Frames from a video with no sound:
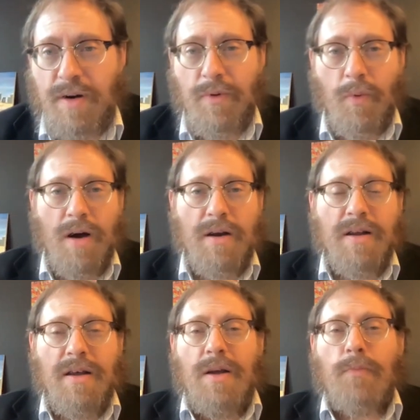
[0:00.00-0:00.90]
Number one,
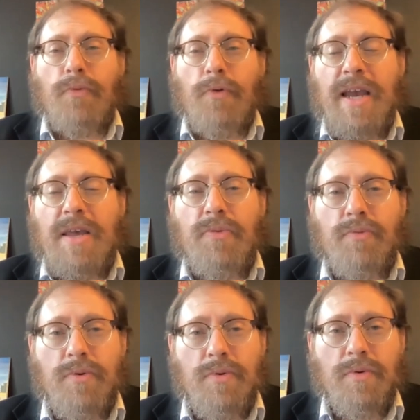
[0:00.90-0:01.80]
break
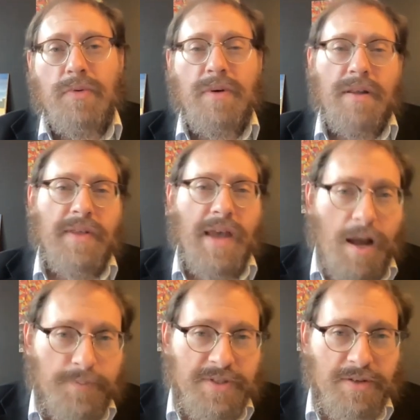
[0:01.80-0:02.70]
through the
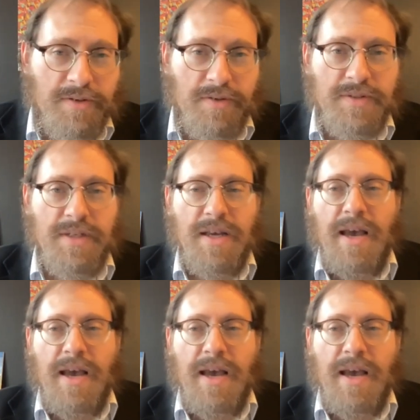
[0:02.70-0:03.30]
obstacles.